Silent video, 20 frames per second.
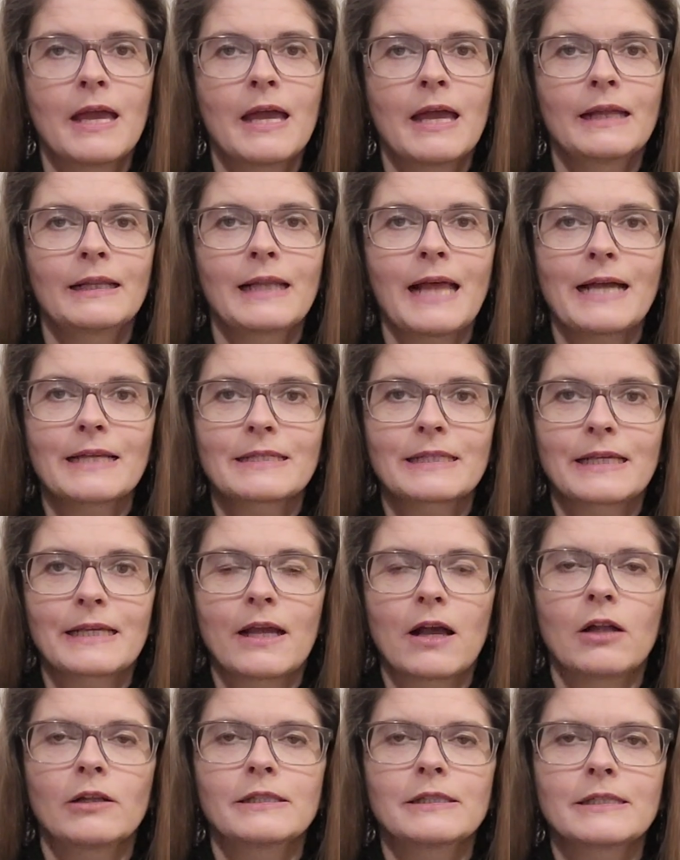And lastly,
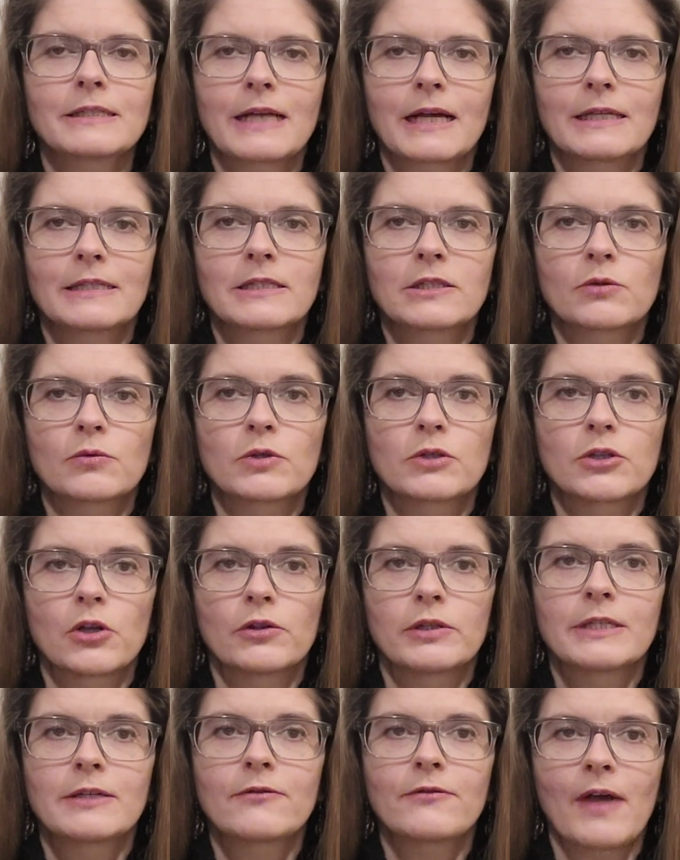I'll discuss the
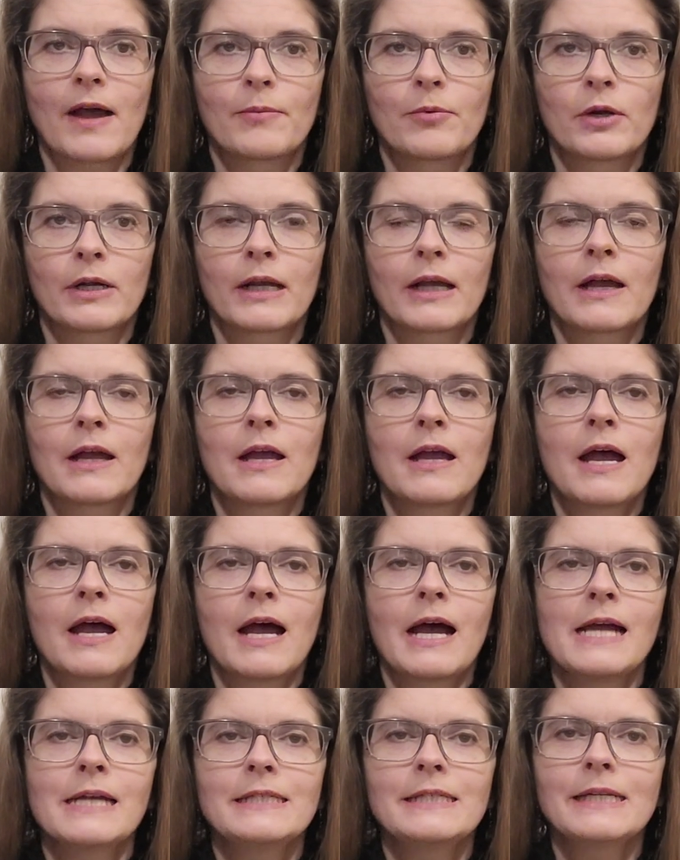resulting fabric,
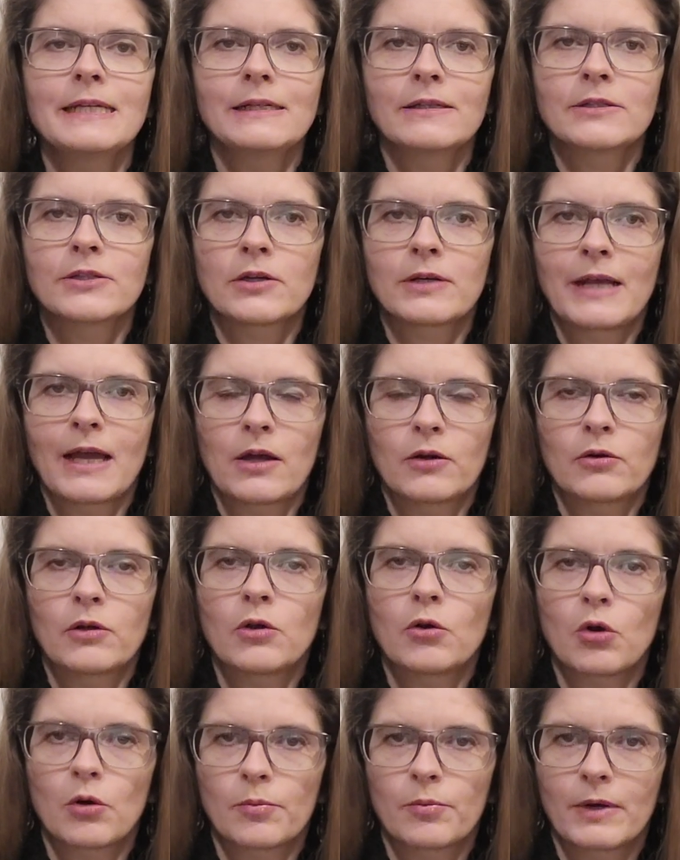ideas on how to
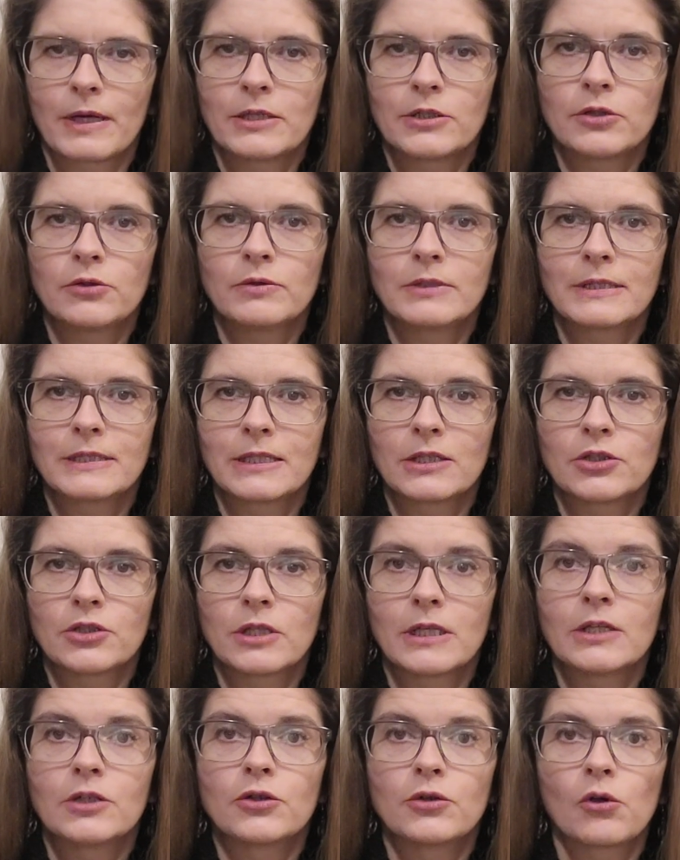incorporate Dune stitch
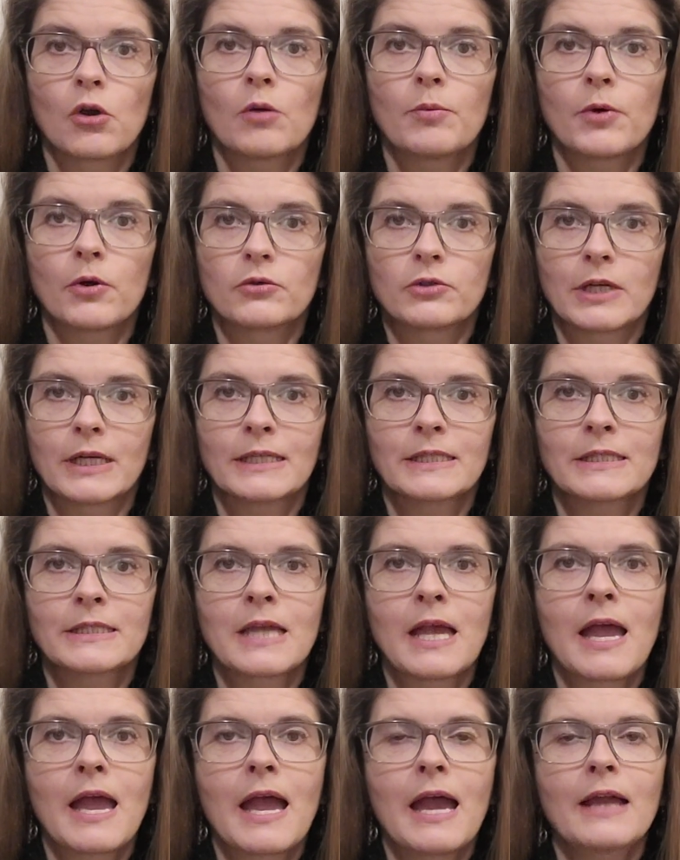into your projects,
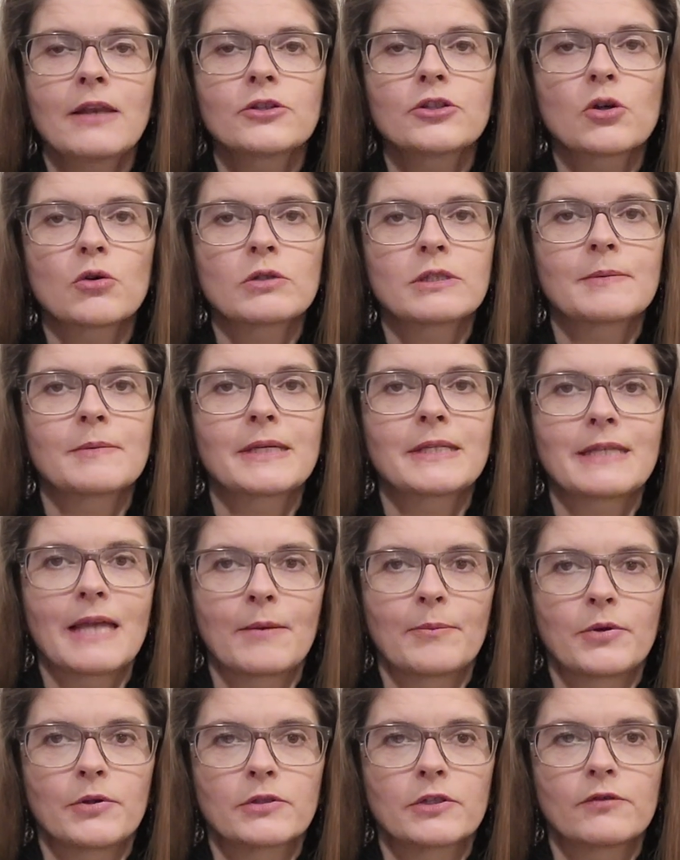and show some
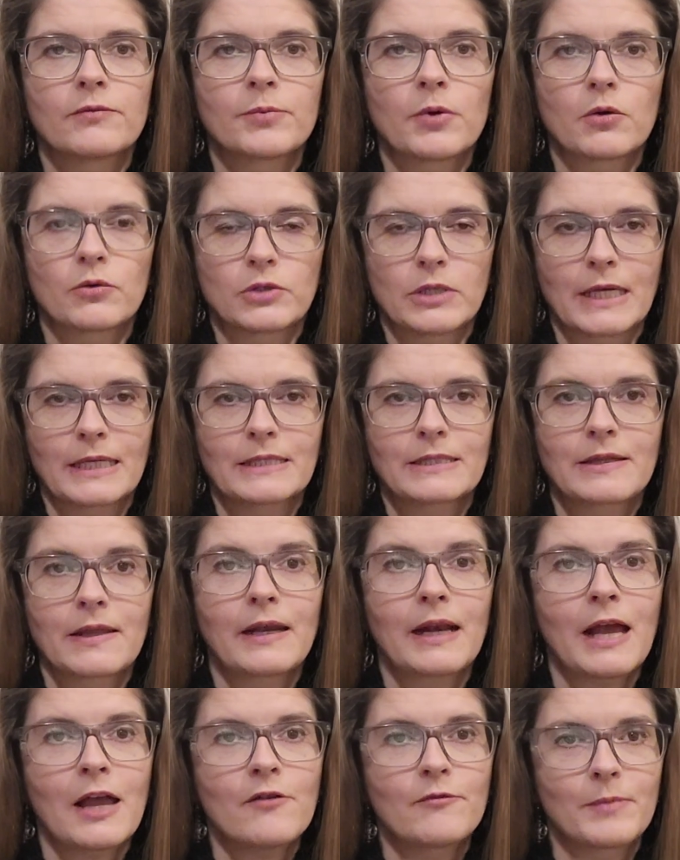examples of projects that
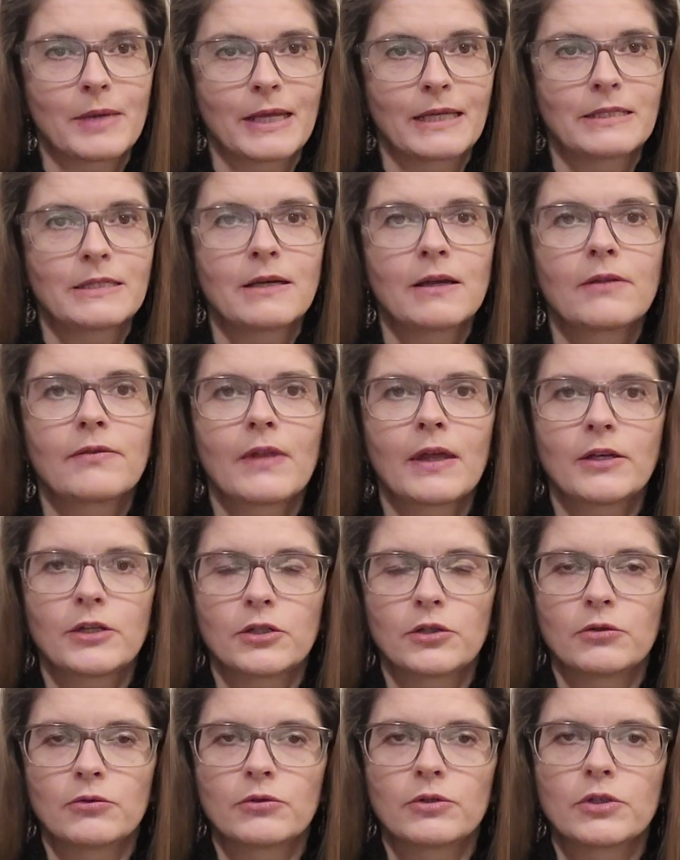I've made that
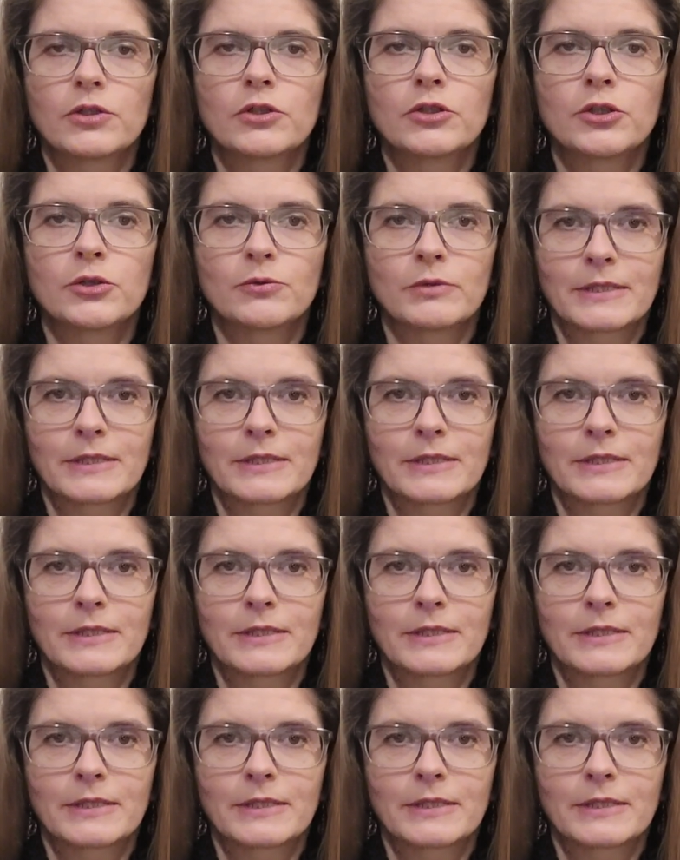use Dune